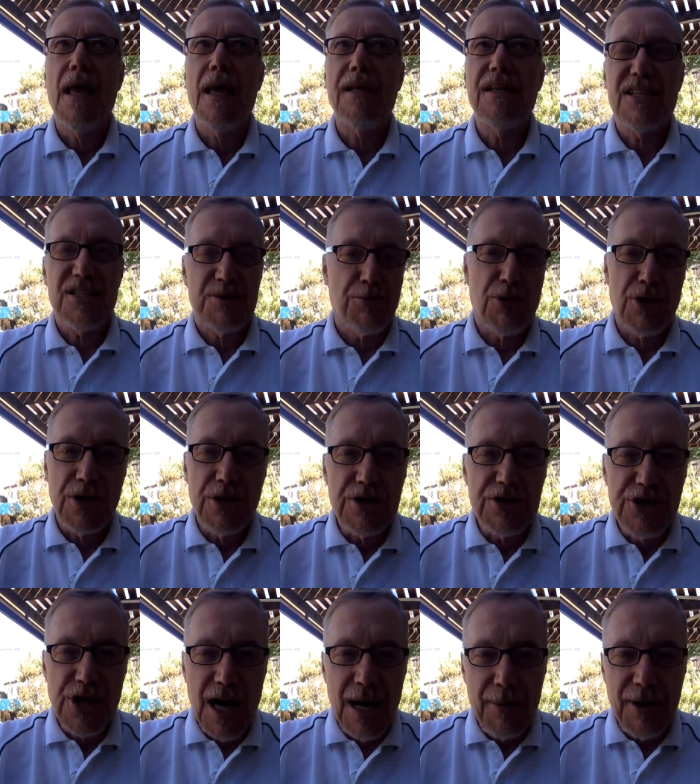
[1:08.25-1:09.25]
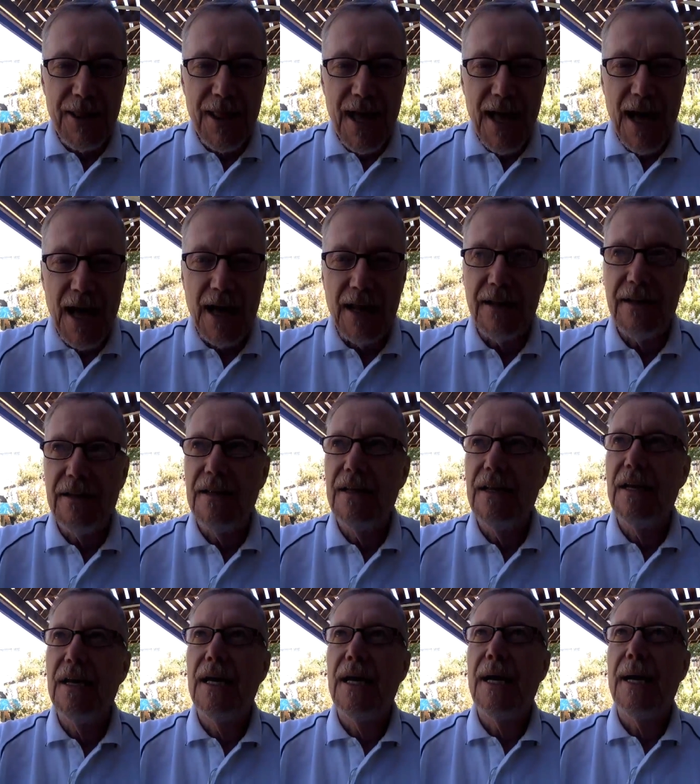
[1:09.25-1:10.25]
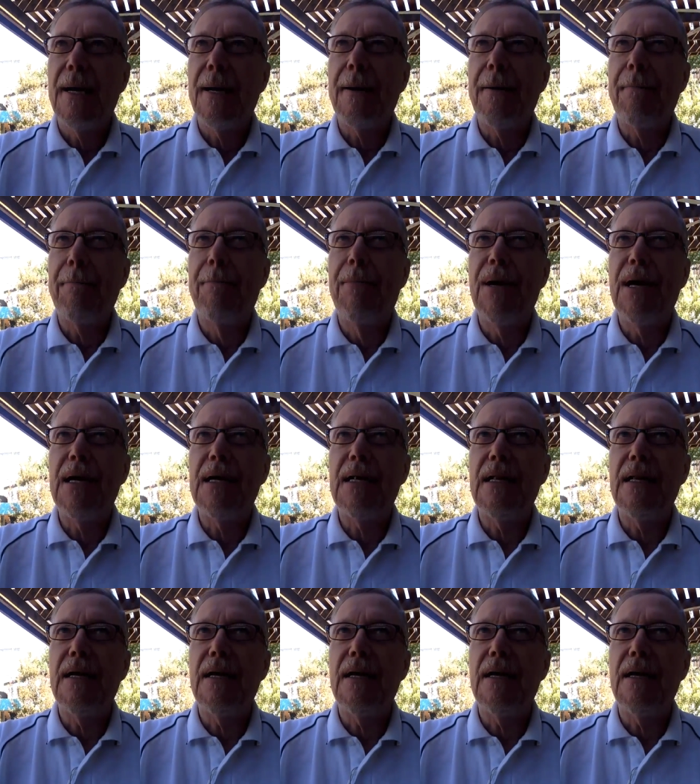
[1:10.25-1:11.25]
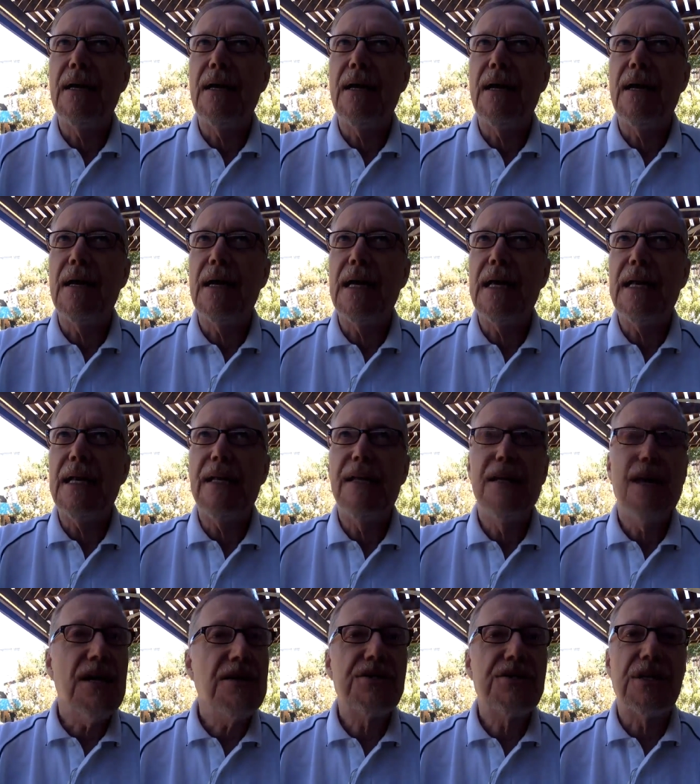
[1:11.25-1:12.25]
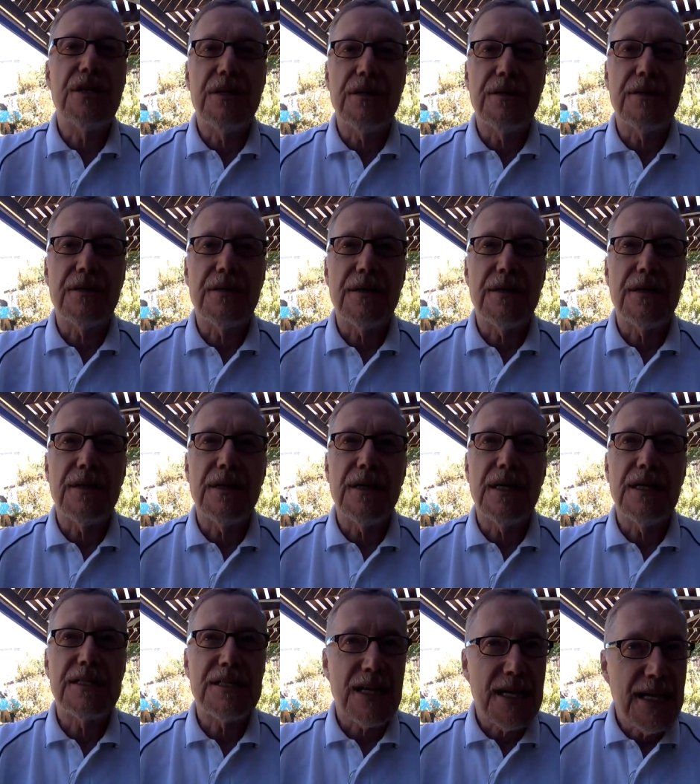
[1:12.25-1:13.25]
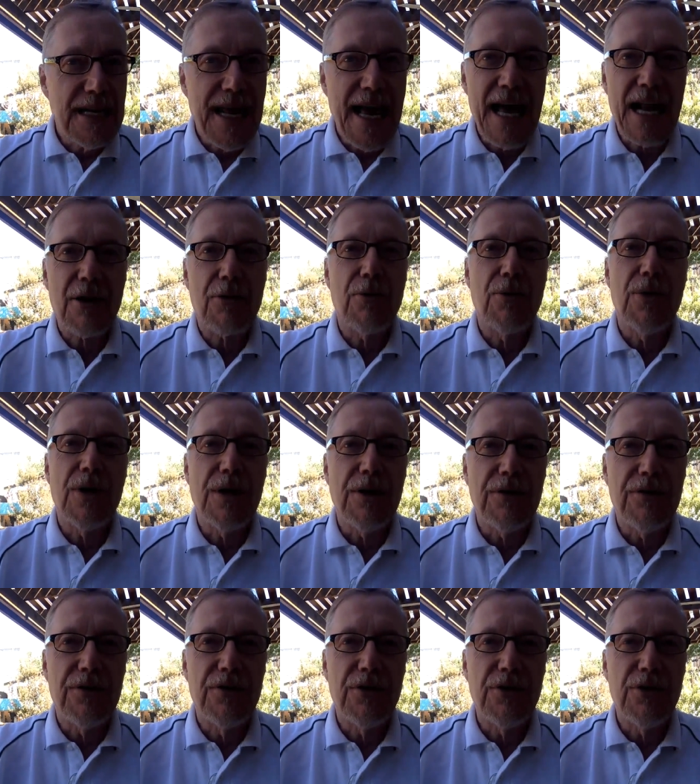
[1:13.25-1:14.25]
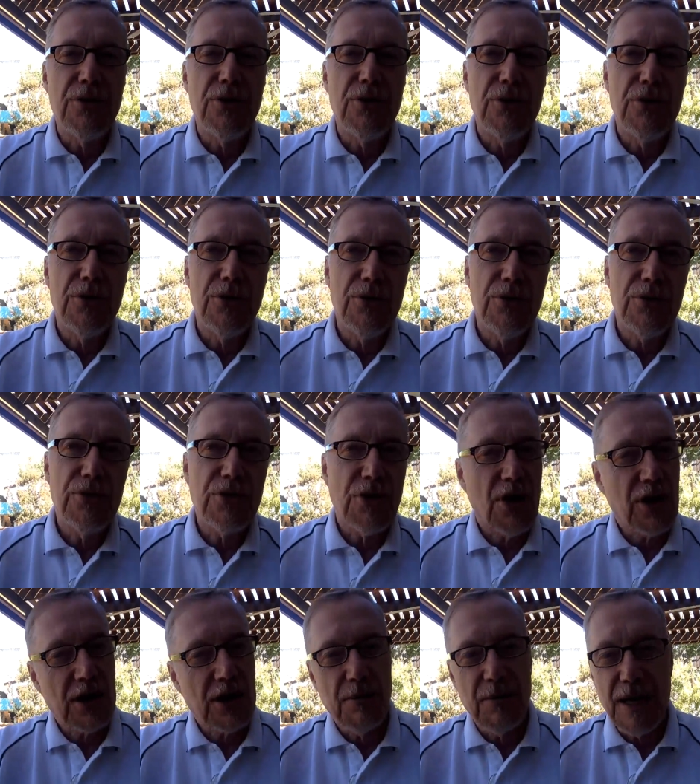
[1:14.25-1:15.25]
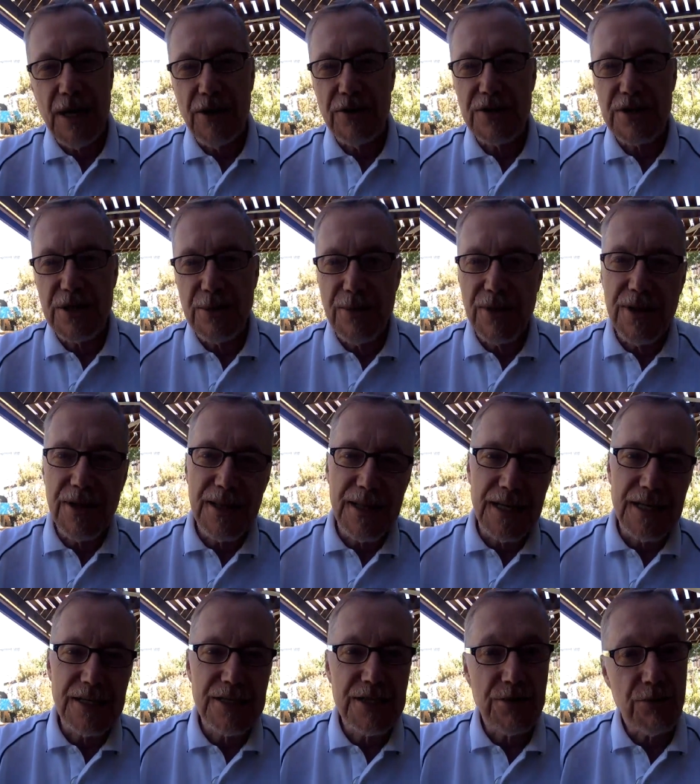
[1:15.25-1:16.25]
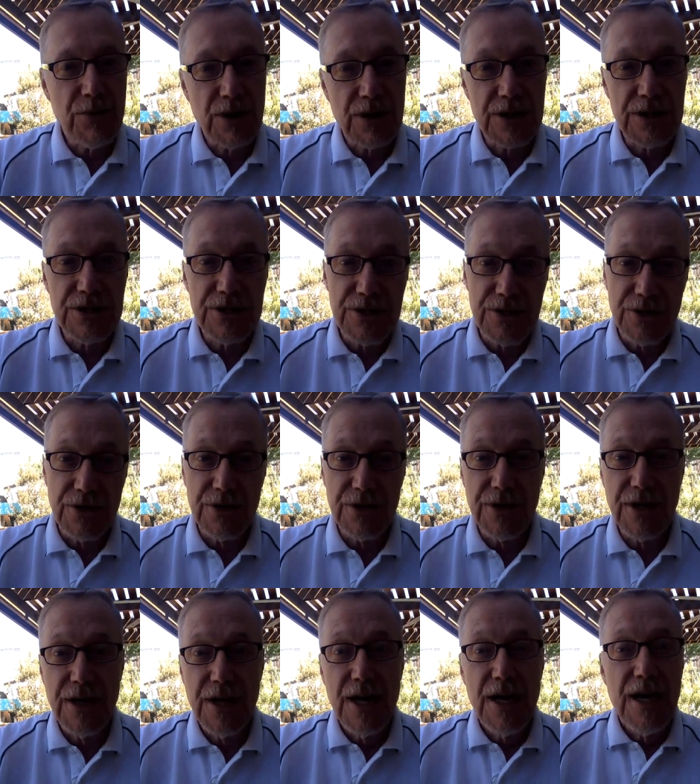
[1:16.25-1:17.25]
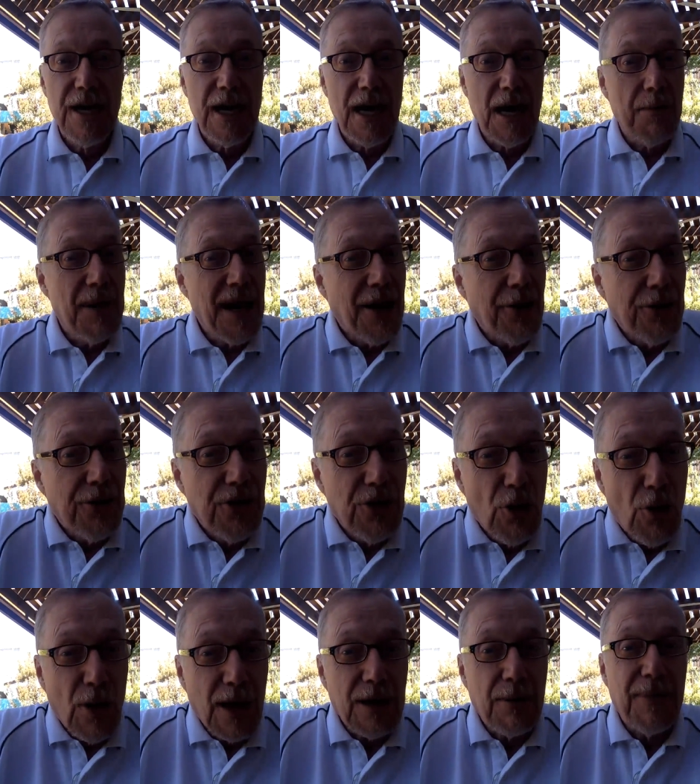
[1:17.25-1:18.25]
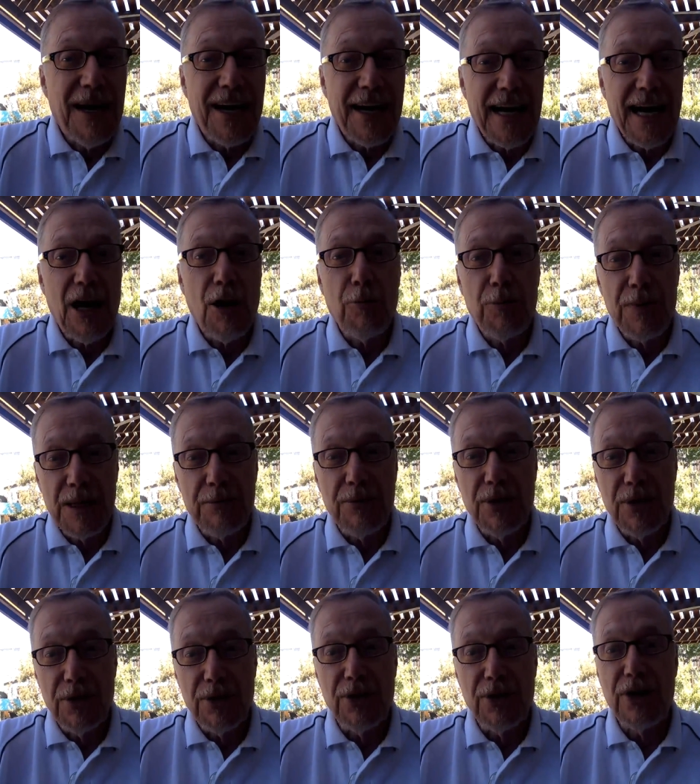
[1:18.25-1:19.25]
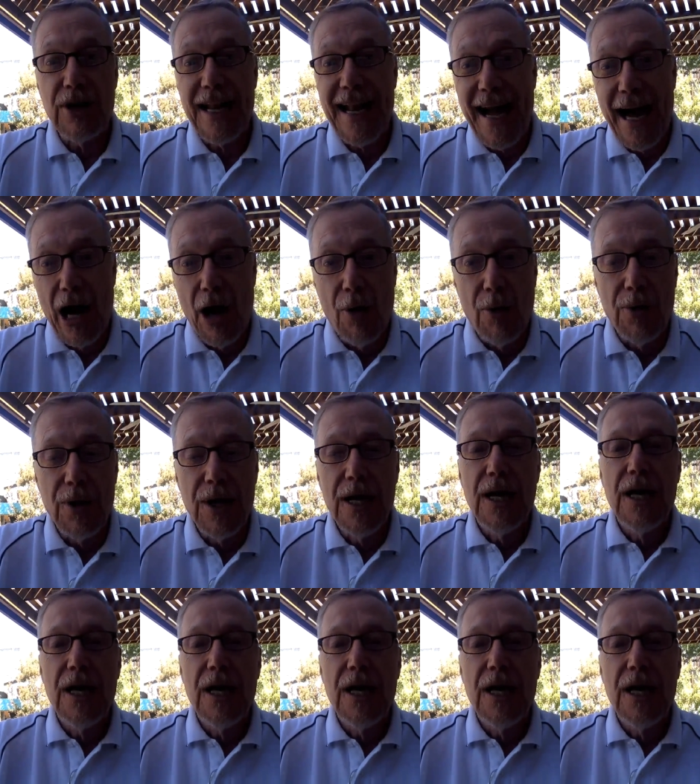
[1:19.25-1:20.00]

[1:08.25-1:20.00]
It does a pretty good job of that, but it doesn't, it's inadequate to talk about some of the things that we're concerned about knowing about how people learn now.